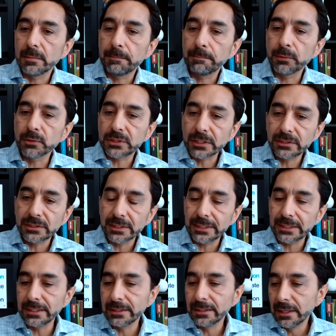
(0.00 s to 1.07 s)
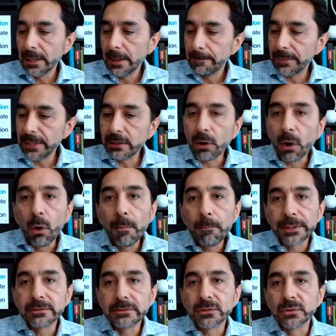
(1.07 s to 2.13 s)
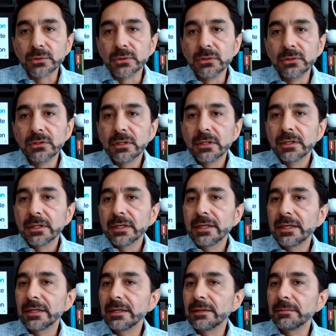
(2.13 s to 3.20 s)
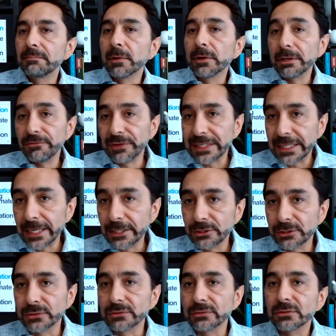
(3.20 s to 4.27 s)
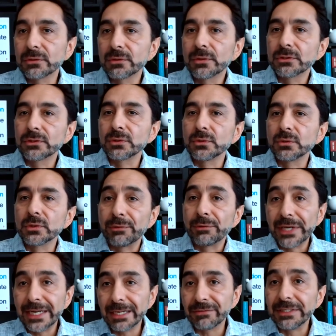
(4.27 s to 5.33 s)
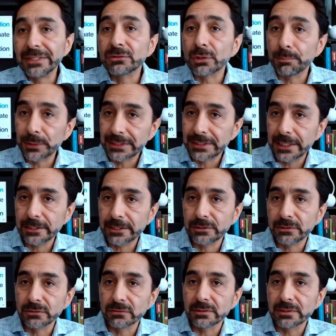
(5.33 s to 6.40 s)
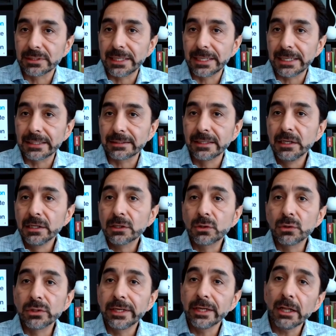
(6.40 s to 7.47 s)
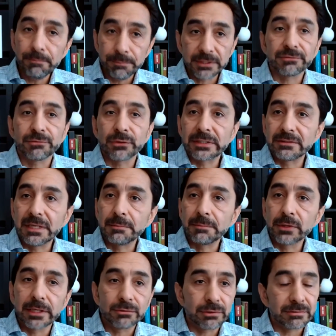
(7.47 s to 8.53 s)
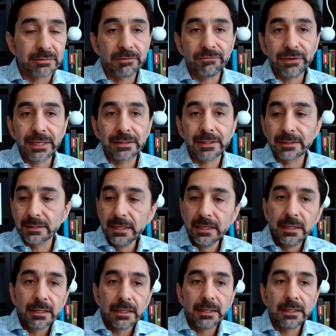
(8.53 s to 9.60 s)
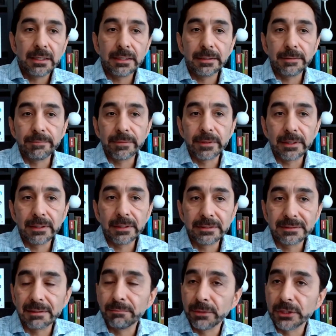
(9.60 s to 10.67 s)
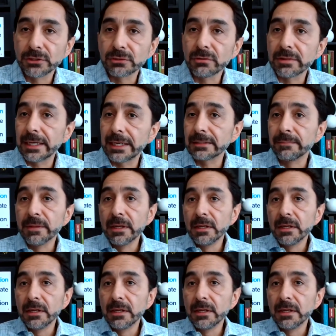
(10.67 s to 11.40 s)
potentially being open to modifications or to creative interpretations that could help us, for example, address the fact that Lisa mentioned that